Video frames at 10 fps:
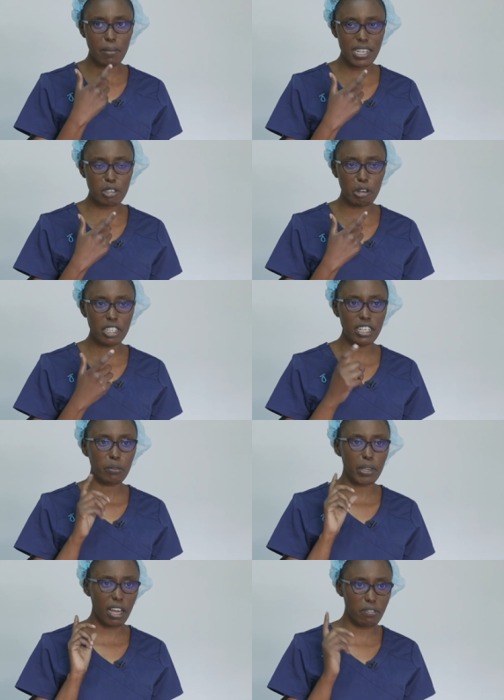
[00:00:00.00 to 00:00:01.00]
mask on,
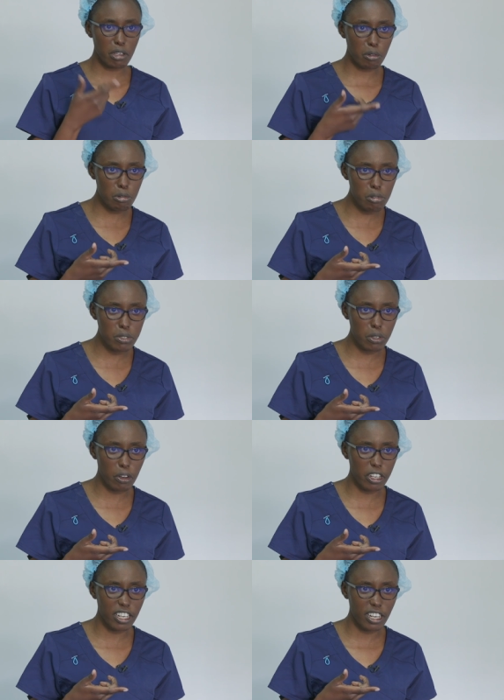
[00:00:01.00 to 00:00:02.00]
we have the goggles
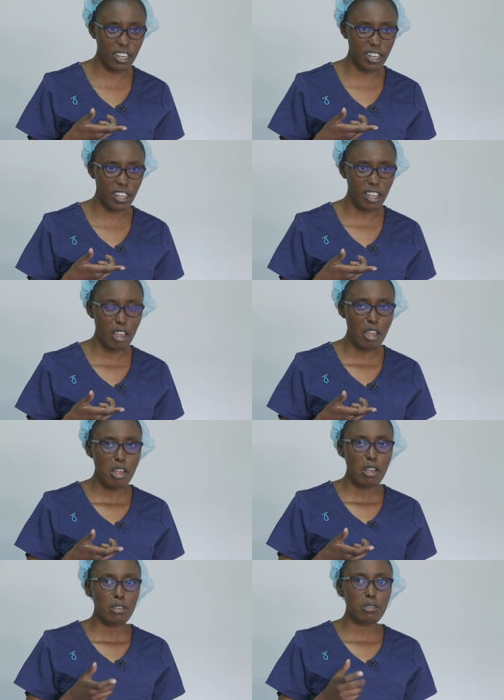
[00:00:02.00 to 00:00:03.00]
on.
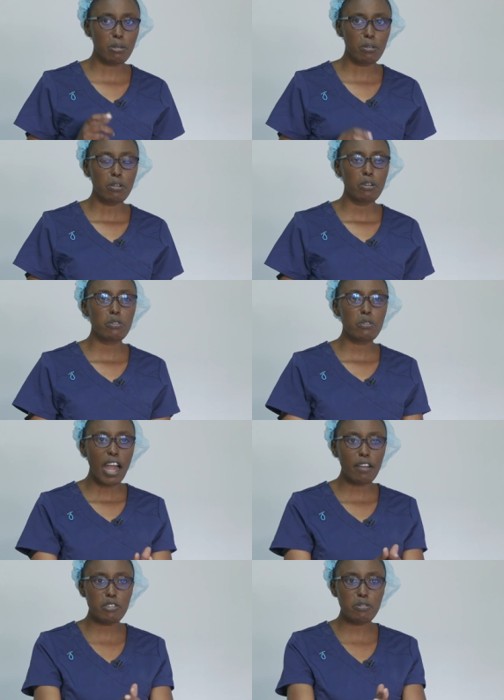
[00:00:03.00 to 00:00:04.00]
So you
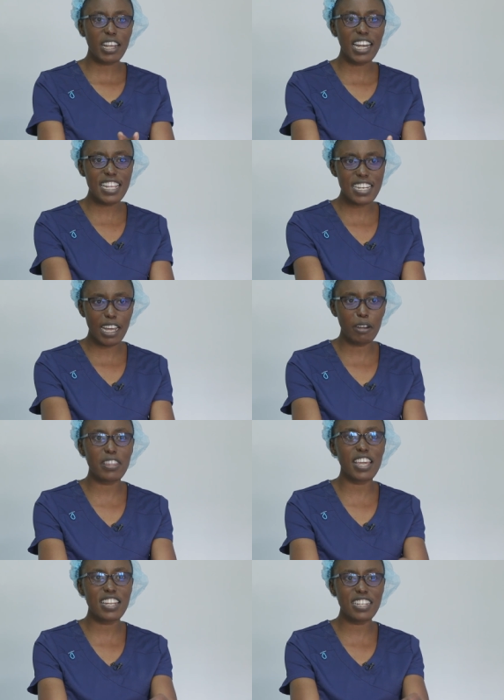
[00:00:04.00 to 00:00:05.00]
have to clean now. The